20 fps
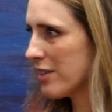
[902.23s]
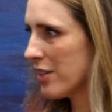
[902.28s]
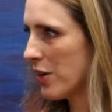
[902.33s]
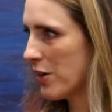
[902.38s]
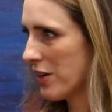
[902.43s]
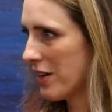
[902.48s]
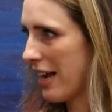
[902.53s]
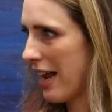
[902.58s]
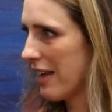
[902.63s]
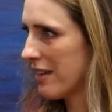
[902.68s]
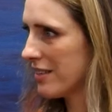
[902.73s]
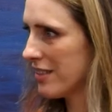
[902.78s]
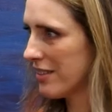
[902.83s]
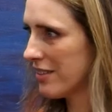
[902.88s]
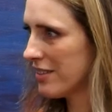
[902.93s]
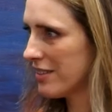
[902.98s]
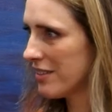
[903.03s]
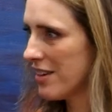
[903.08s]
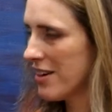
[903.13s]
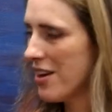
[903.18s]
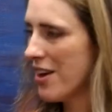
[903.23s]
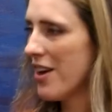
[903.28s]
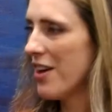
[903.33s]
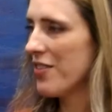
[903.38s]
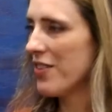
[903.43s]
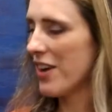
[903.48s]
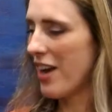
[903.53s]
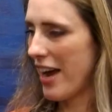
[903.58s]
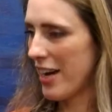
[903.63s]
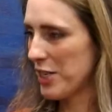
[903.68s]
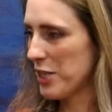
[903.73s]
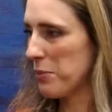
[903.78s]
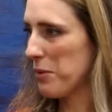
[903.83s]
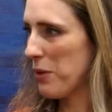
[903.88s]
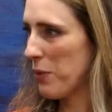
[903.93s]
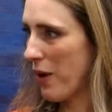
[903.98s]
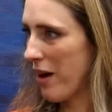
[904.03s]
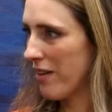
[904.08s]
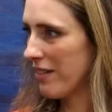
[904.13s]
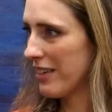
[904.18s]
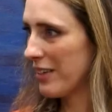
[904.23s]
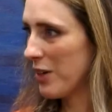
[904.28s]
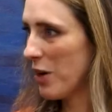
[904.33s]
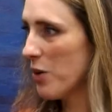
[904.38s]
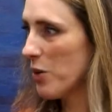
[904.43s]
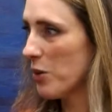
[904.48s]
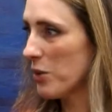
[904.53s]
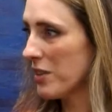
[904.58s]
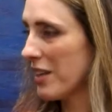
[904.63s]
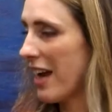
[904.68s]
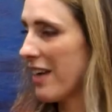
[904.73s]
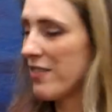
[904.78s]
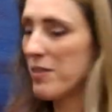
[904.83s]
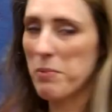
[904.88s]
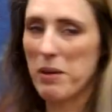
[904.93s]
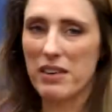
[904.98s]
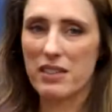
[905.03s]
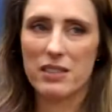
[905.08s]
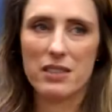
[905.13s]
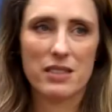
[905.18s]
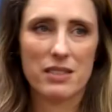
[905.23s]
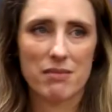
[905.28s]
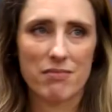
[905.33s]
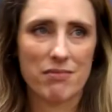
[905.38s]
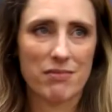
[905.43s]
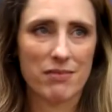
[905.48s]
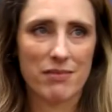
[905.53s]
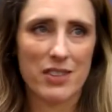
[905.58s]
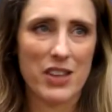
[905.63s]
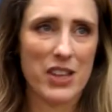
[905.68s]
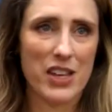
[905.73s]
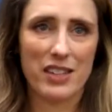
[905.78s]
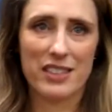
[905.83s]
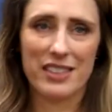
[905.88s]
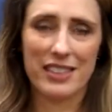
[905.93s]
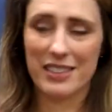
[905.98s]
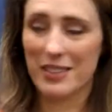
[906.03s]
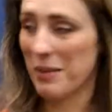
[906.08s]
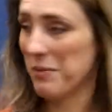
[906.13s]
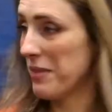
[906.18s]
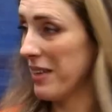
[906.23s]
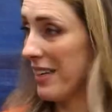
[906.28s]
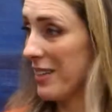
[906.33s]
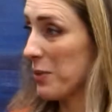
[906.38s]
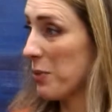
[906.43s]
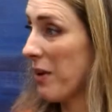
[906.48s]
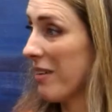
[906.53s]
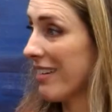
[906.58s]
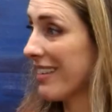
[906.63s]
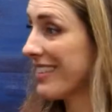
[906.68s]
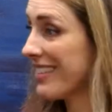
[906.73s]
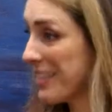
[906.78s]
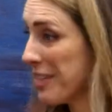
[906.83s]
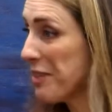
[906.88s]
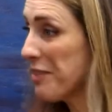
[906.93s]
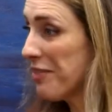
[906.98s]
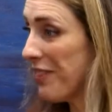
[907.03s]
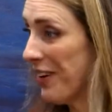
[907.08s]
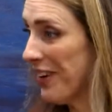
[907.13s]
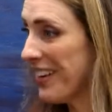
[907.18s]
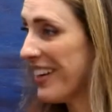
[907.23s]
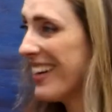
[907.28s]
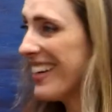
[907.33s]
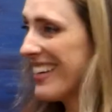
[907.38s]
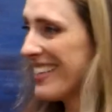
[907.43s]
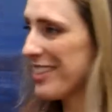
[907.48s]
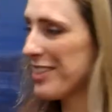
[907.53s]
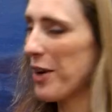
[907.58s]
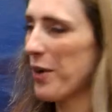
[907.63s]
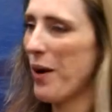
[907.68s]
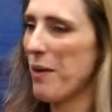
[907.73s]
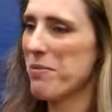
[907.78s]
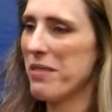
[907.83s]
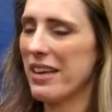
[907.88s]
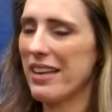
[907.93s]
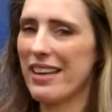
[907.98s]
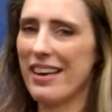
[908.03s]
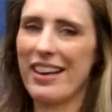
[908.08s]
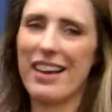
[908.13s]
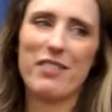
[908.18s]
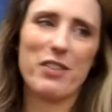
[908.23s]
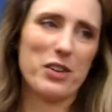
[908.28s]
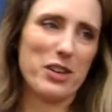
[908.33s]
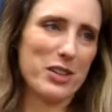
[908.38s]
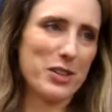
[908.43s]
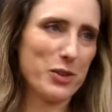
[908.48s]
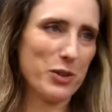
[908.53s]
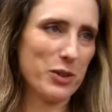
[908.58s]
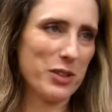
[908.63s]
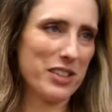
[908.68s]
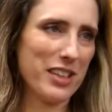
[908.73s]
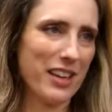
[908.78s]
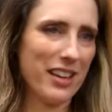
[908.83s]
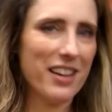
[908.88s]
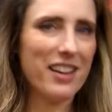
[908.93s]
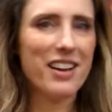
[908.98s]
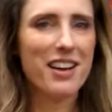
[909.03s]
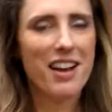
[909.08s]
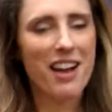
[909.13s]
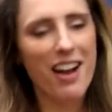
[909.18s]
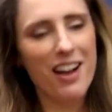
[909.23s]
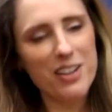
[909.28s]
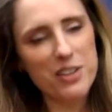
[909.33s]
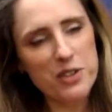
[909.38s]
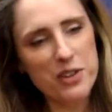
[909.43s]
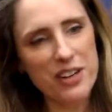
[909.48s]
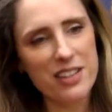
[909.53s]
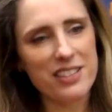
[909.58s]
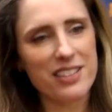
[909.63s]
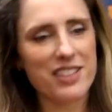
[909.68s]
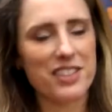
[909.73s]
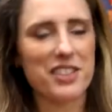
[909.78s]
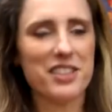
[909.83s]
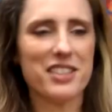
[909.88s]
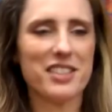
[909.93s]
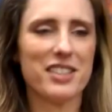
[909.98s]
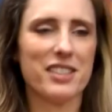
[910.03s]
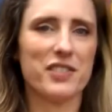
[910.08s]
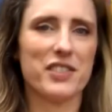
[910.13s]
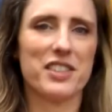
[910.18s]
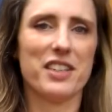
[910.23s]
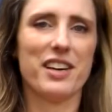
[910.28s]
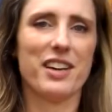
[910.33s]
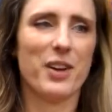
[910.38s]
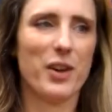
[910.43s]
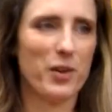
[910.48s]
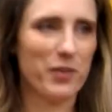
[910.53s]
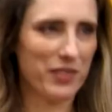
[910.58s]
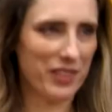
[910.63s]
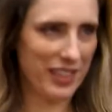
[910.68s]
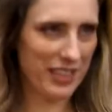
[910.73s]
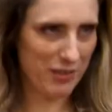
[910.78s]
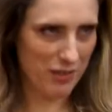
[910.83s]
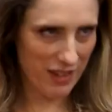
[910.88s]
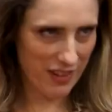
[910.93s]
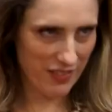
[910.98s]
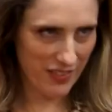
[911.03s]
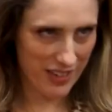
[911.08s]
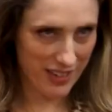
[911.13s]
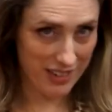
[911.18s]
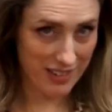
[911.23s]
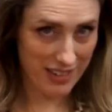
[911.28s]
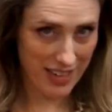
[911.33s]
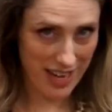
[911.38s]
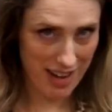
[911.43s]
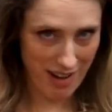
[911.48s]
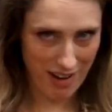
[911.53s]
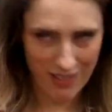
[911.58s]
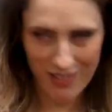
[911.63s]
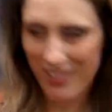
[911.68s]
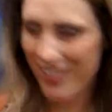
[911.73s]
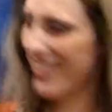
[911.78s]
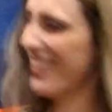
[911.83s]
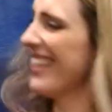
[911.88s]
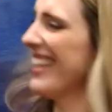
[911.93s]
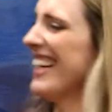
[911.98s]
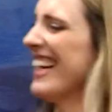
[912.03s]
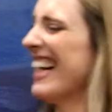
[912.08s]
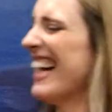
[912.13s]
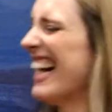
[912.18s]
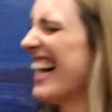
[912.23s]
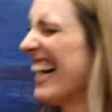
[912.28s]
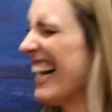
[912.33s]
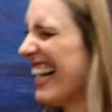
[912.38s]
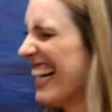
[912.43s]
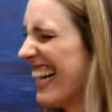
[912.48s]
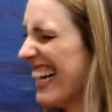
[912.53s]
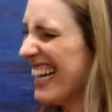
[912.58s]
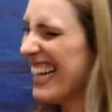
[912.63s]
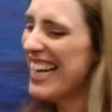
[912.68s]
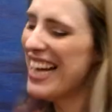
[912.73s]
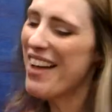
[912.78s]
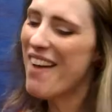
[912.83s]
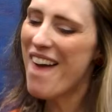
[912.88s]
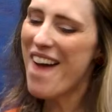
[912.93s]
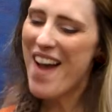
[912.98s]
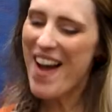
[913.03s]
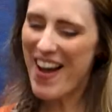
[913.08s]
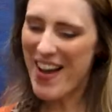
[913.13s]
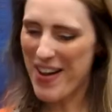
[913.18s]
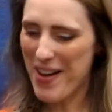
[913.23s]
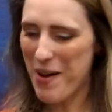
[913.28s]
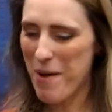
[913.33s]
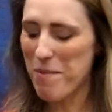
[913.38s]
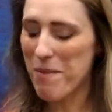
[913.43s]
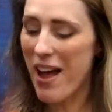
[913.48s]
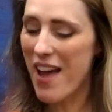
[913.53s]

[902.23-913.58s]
tone analysis that I should be wearing gold. I've spent 30-some years wearing silver. So I'm thinking, I've got a daughter, I'll transition the silver to her. Hopefully it's right for her skin tone. And